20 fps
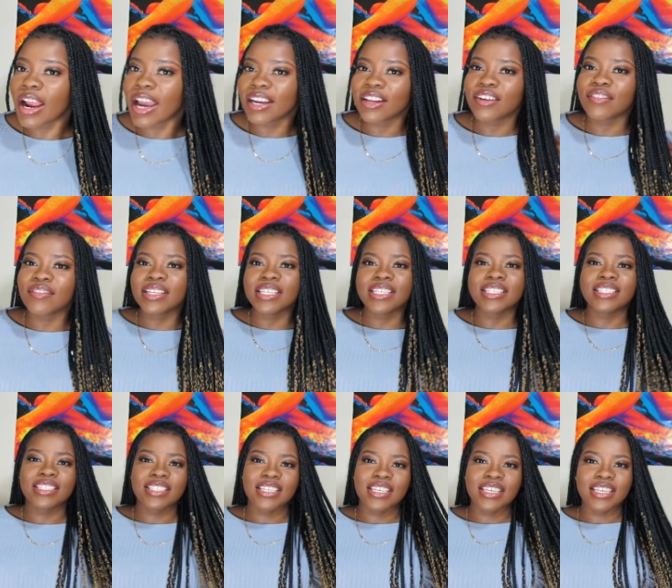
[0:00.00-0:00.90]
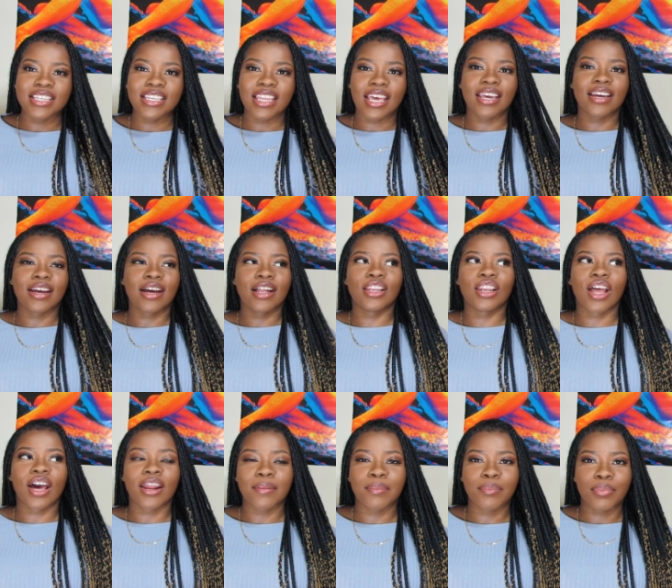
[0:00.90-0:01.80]
I didn't really see like a
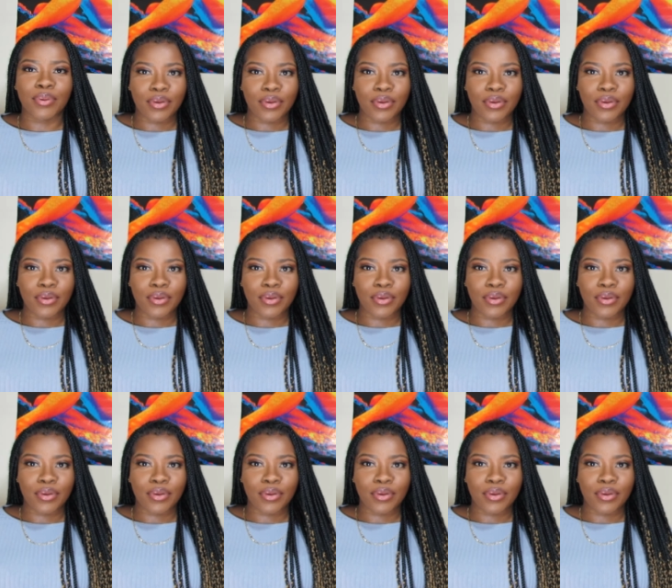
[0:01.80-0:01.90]
lot of